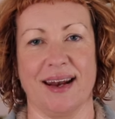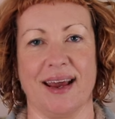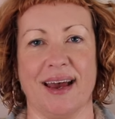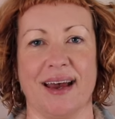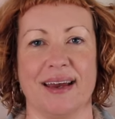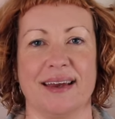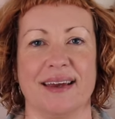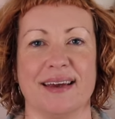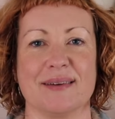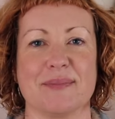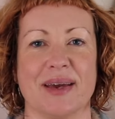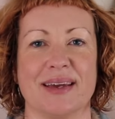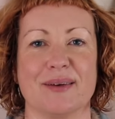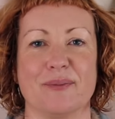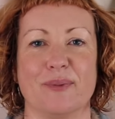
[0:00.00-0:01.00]
and I am
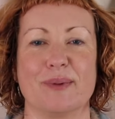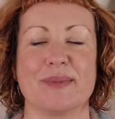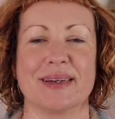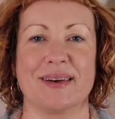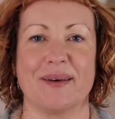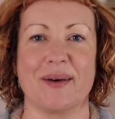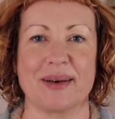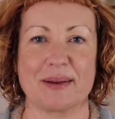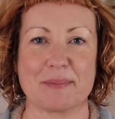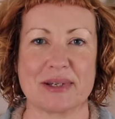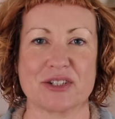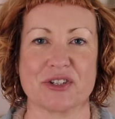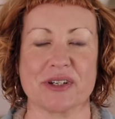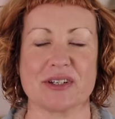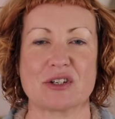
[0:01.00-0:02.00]
a woman on a
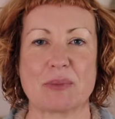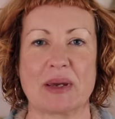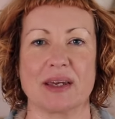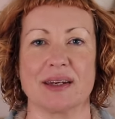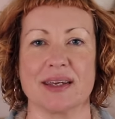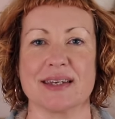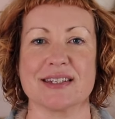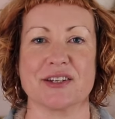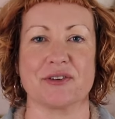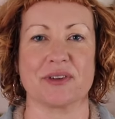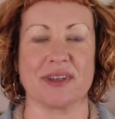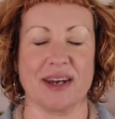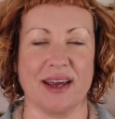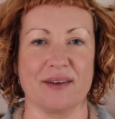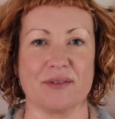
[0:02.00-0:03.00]
mission to make it easier
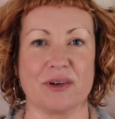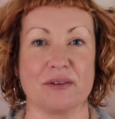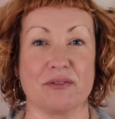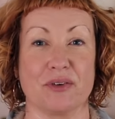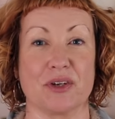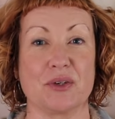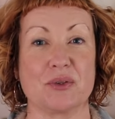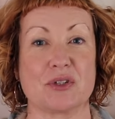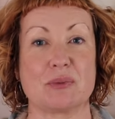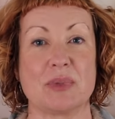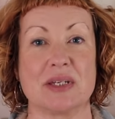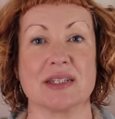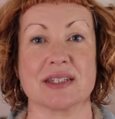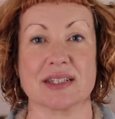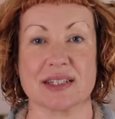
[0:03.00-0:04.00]
than ever for you to
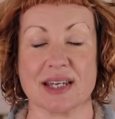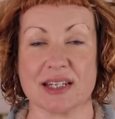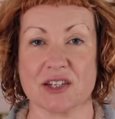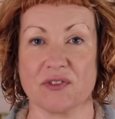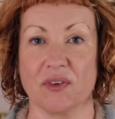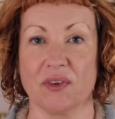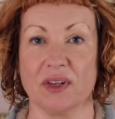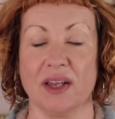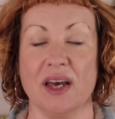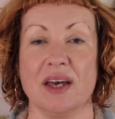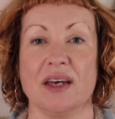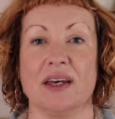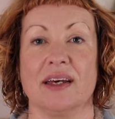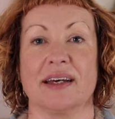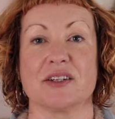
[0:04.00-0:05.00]
be successful,
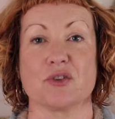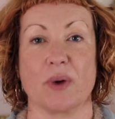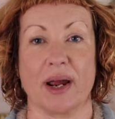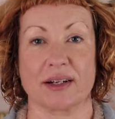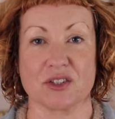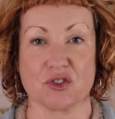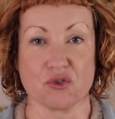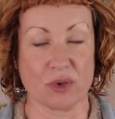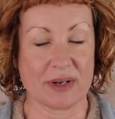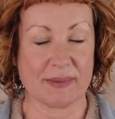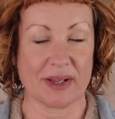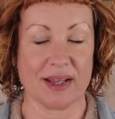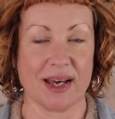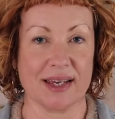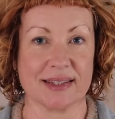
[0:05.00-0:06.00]
attract dream
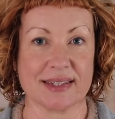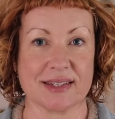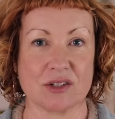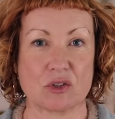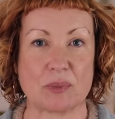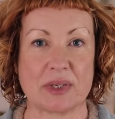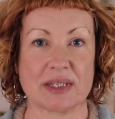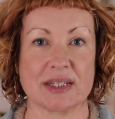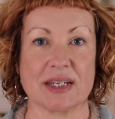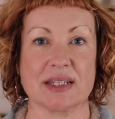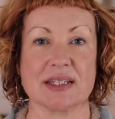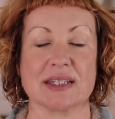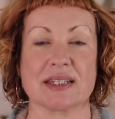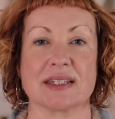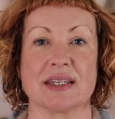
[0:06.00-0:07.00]
clients to your
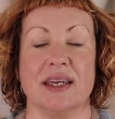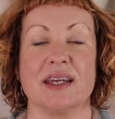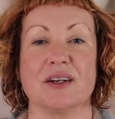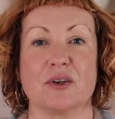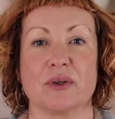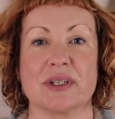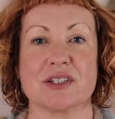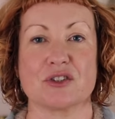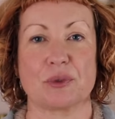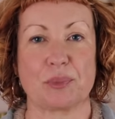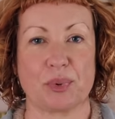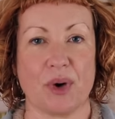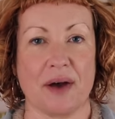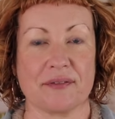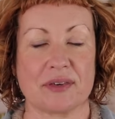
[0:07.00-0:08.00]
business, increase your
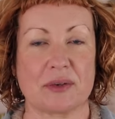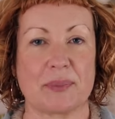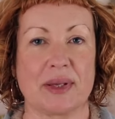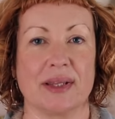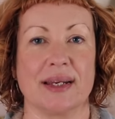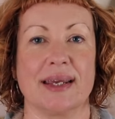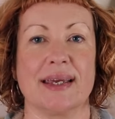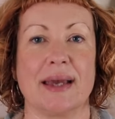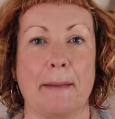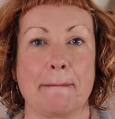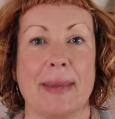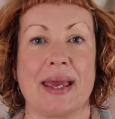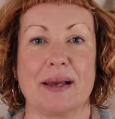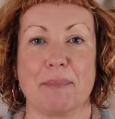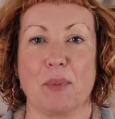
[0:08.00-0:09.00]
profitability, and
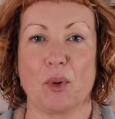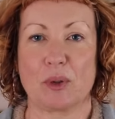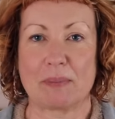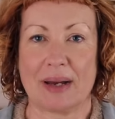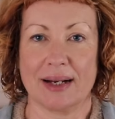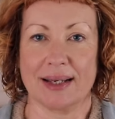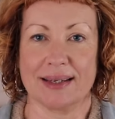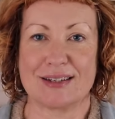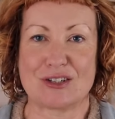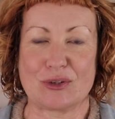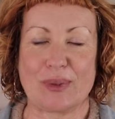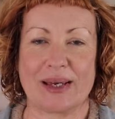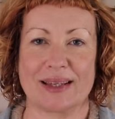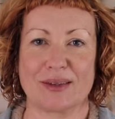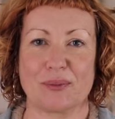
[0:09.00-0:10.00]
make more money
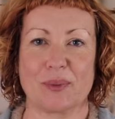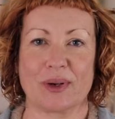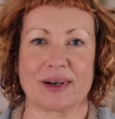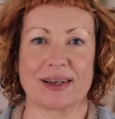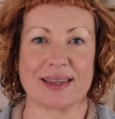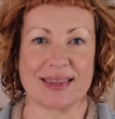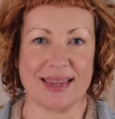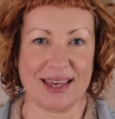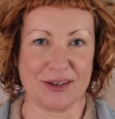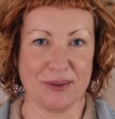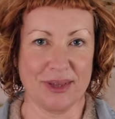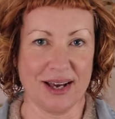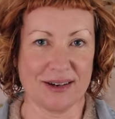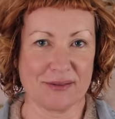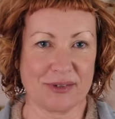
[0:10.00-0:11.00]
doing the work that you
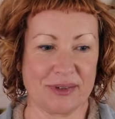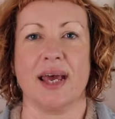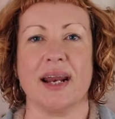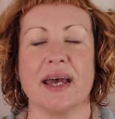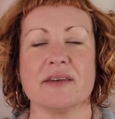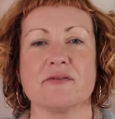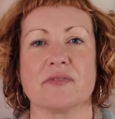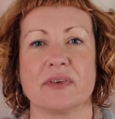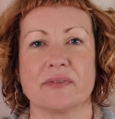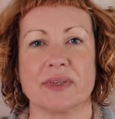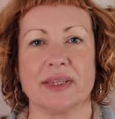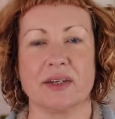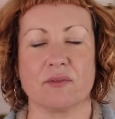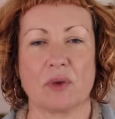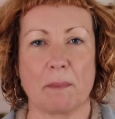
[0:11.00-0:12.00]
love. And I
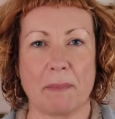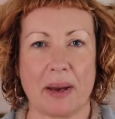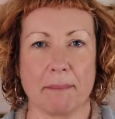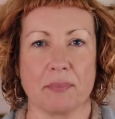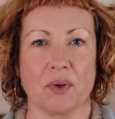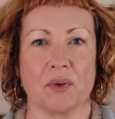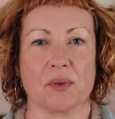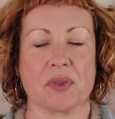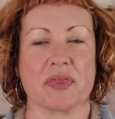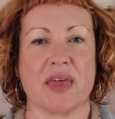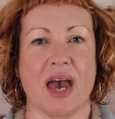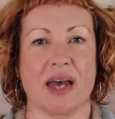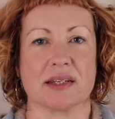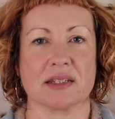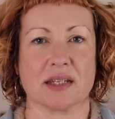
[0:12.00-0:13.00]
vividly remember
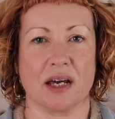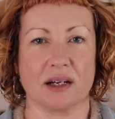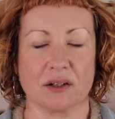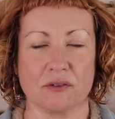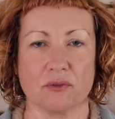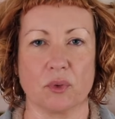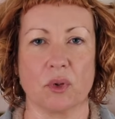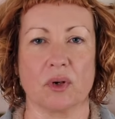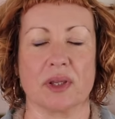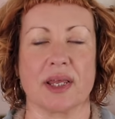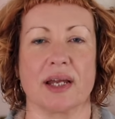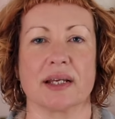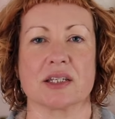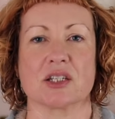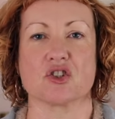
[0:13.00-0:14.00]
that tug of war,
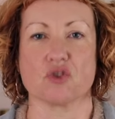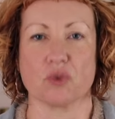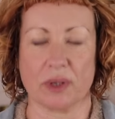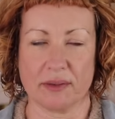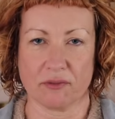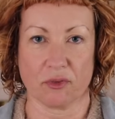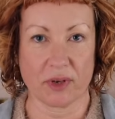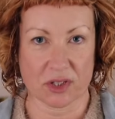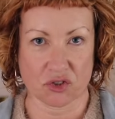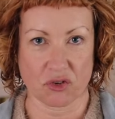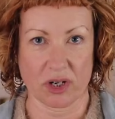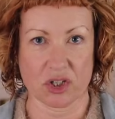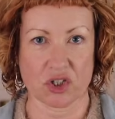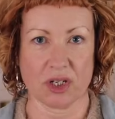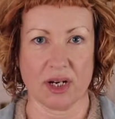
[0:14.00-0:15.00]
that extreme
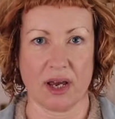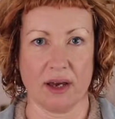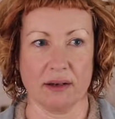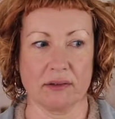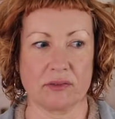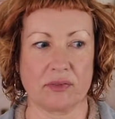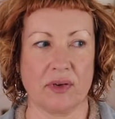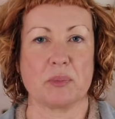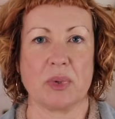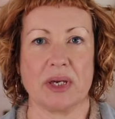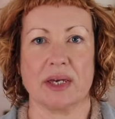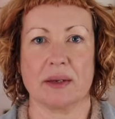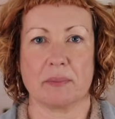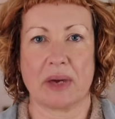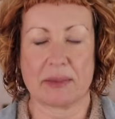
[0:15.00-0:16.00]
frustration of
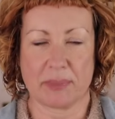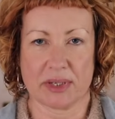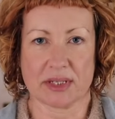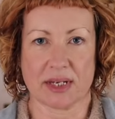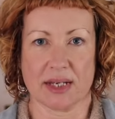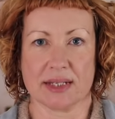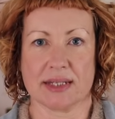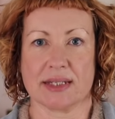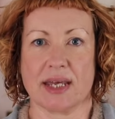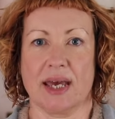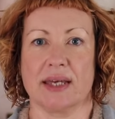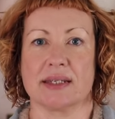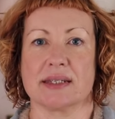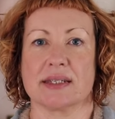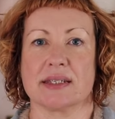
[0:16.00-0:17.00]
being in my business
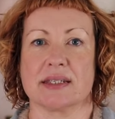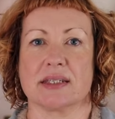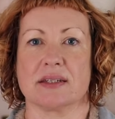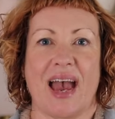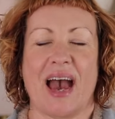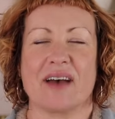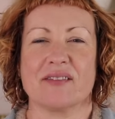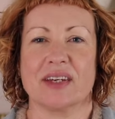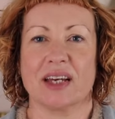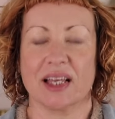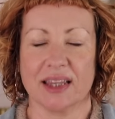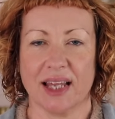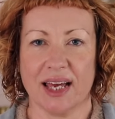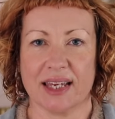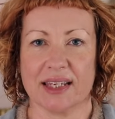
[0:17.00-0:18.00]
and having
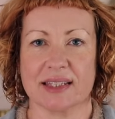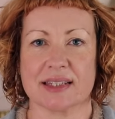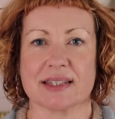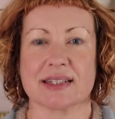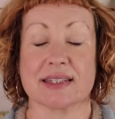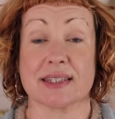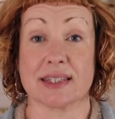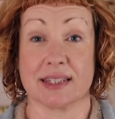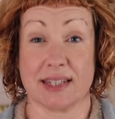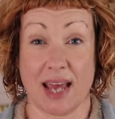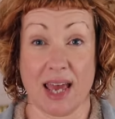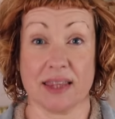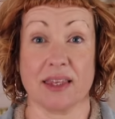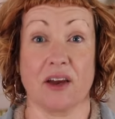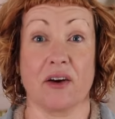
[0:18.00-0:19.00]
clients
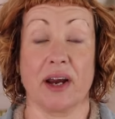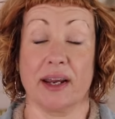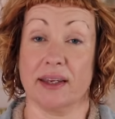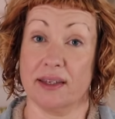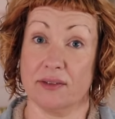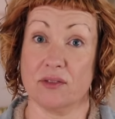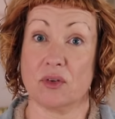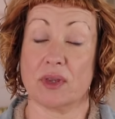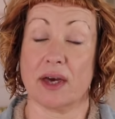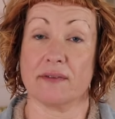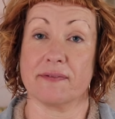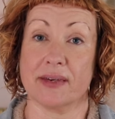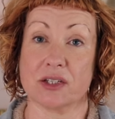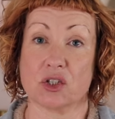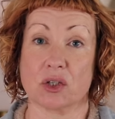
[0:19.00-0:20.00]
stand there and give you that
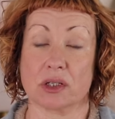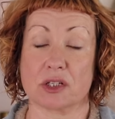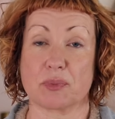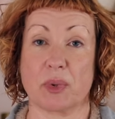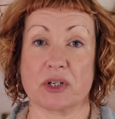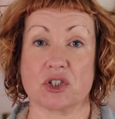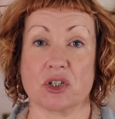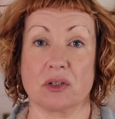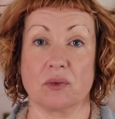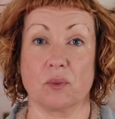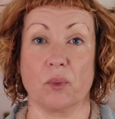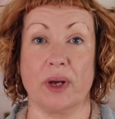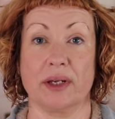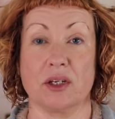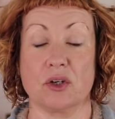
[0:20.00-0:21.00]
facial expression
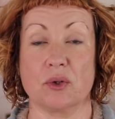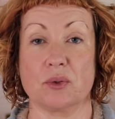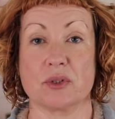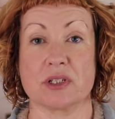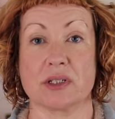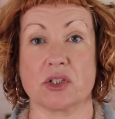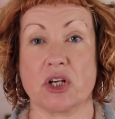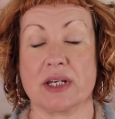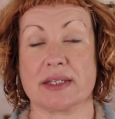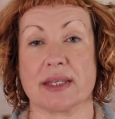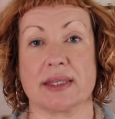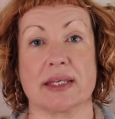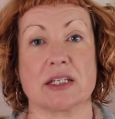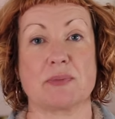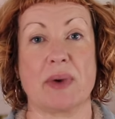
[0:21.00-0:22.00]
when you suggest
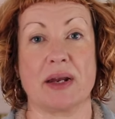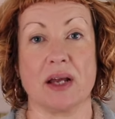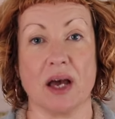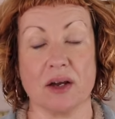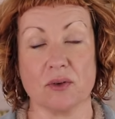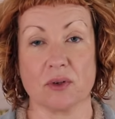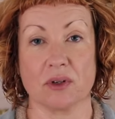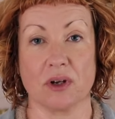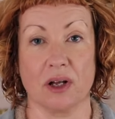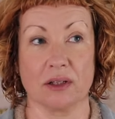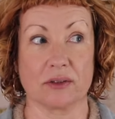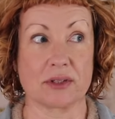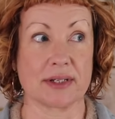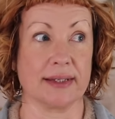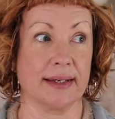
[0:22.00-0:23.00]
that they spend
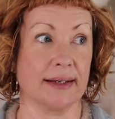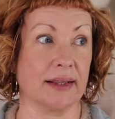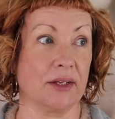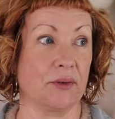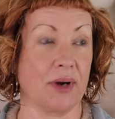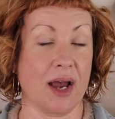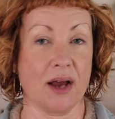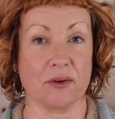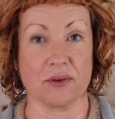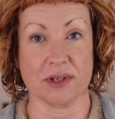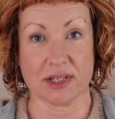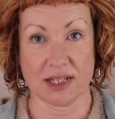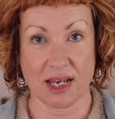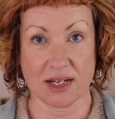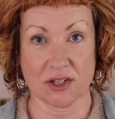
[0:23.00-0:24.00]
$100, let alone
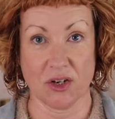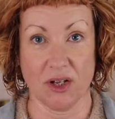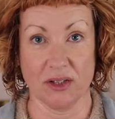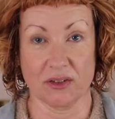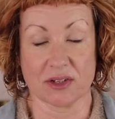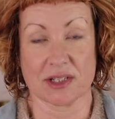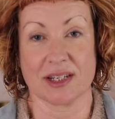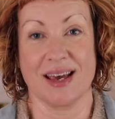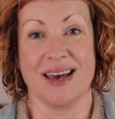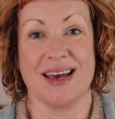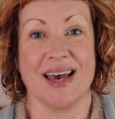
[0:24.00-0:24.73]
$110.